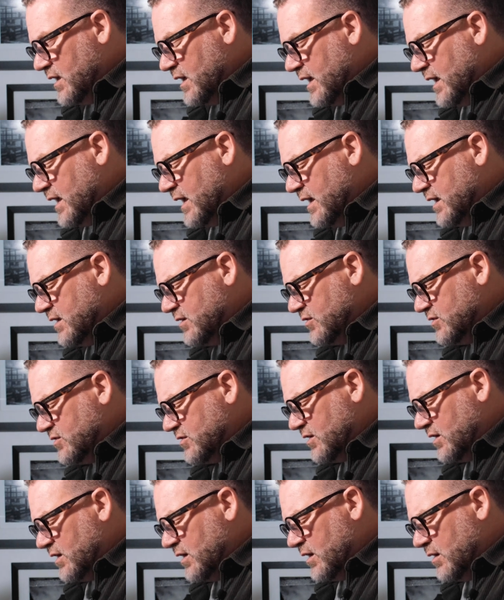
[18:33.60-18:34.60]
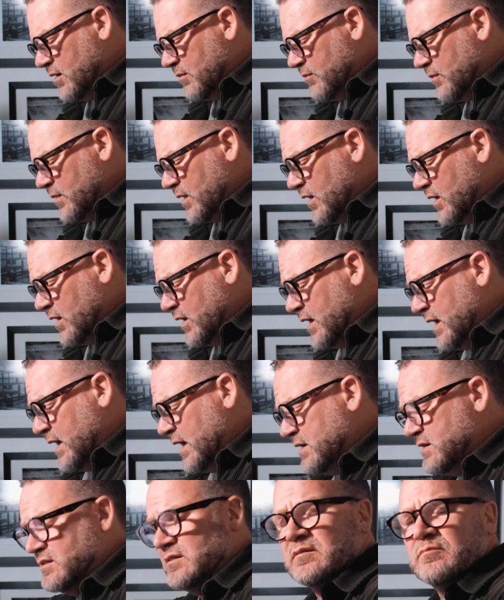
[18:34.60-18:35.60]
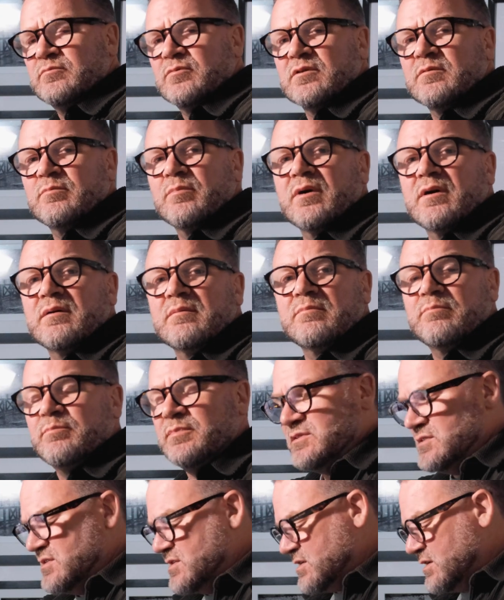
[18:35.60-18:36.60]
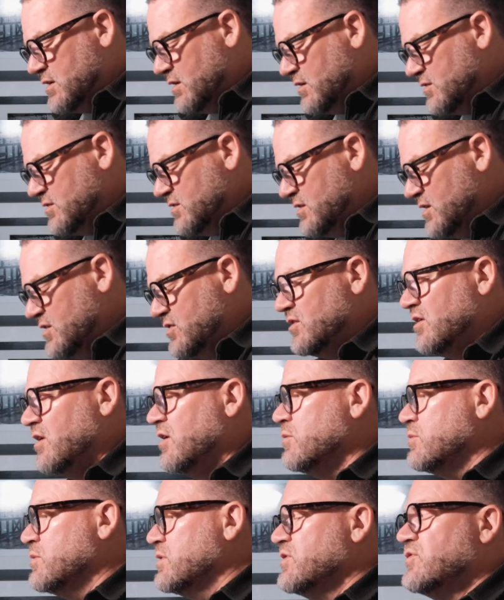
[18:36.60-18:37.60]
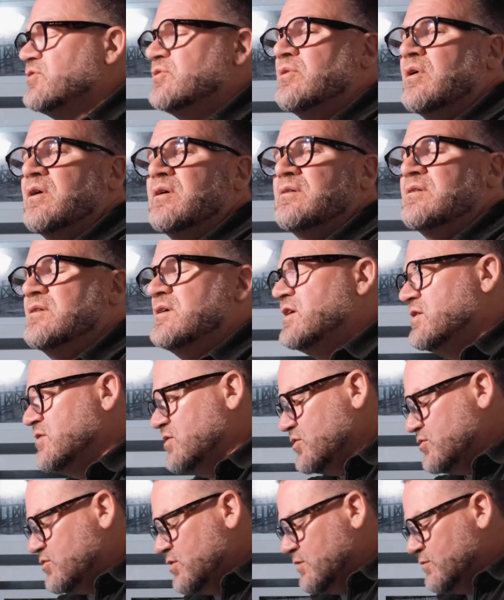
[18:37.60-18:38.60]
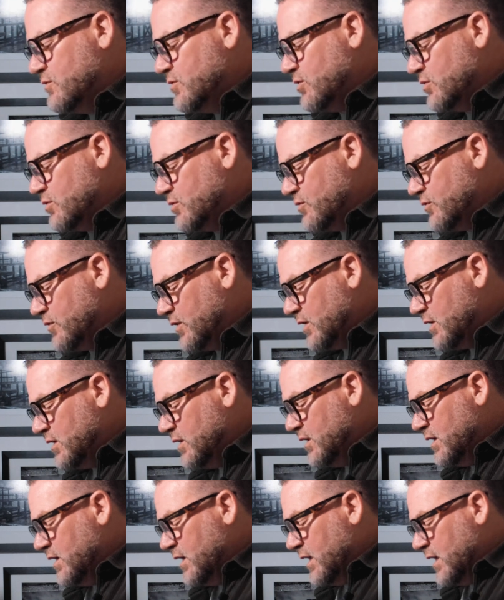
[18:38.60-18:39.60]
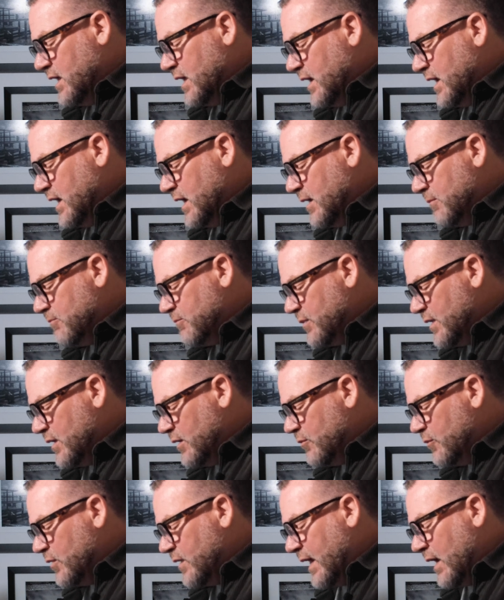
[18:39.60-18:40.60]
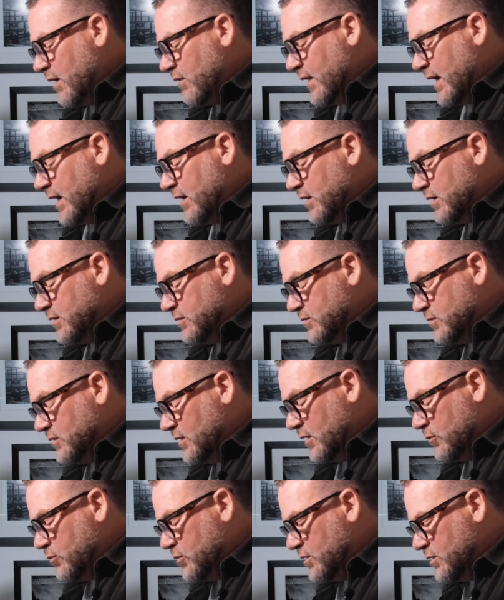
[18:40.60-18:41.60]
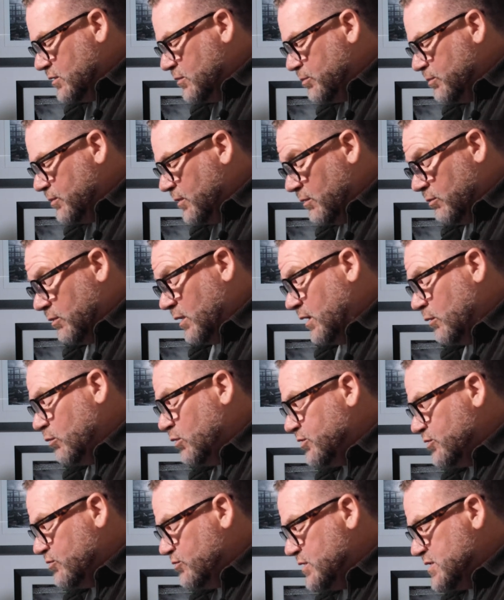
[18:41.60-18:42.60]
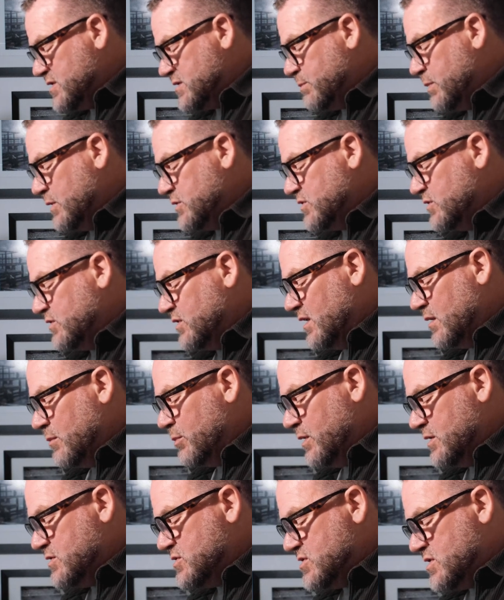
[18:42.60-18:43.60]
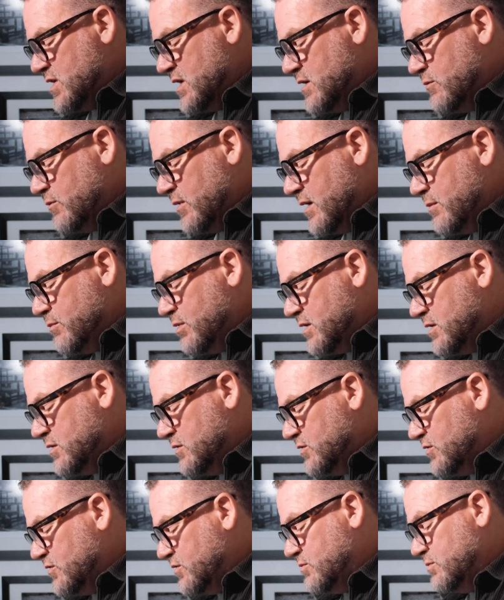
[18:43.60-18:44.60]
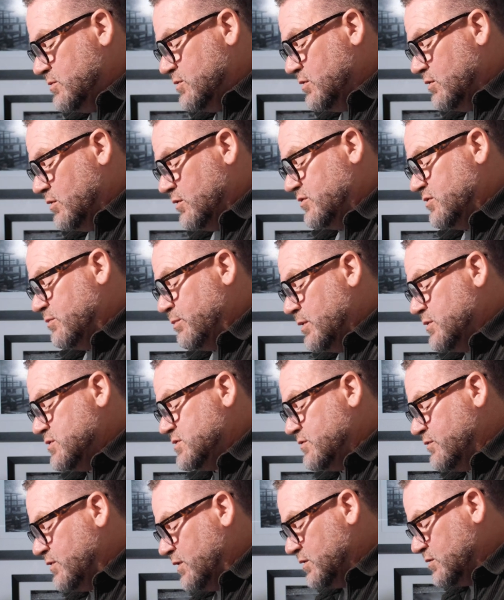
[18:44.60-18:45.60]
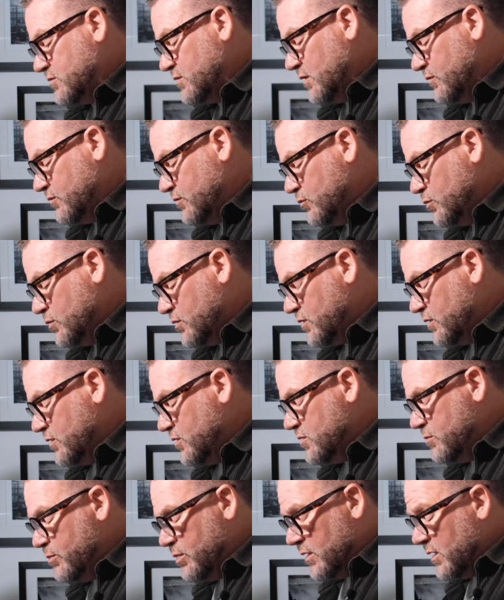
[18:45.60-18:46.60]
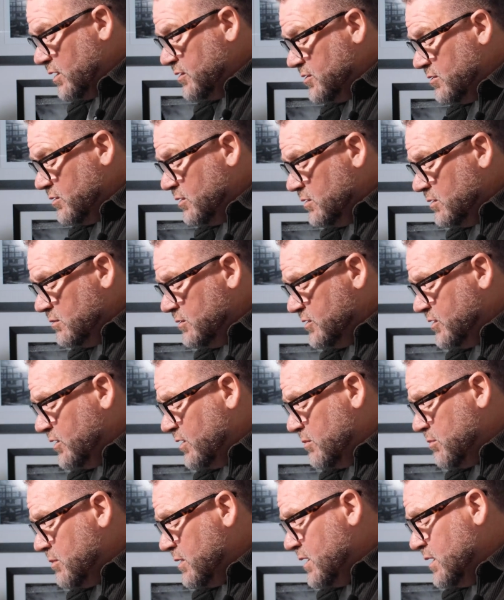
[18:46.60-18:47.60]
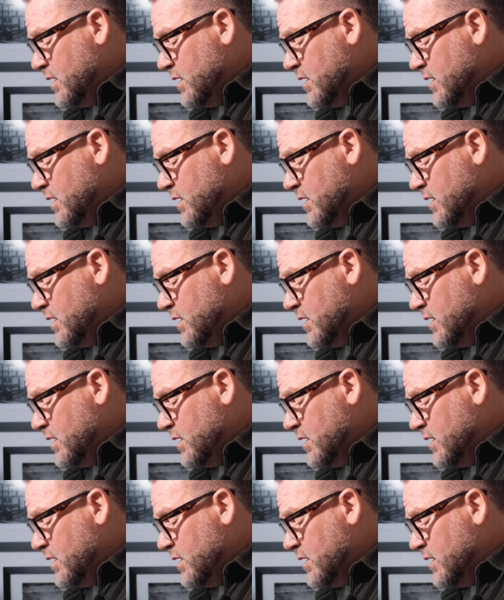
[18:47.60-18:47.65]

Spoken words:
And I handed them one of my business cards and they said, "Oh, it's all right, he's a street photographer." Without that, I wouldn't have, well, I wasn't really supposed to take the pictures anyway, because you're not supposed to photograph at Waterloo, but I do it all the time.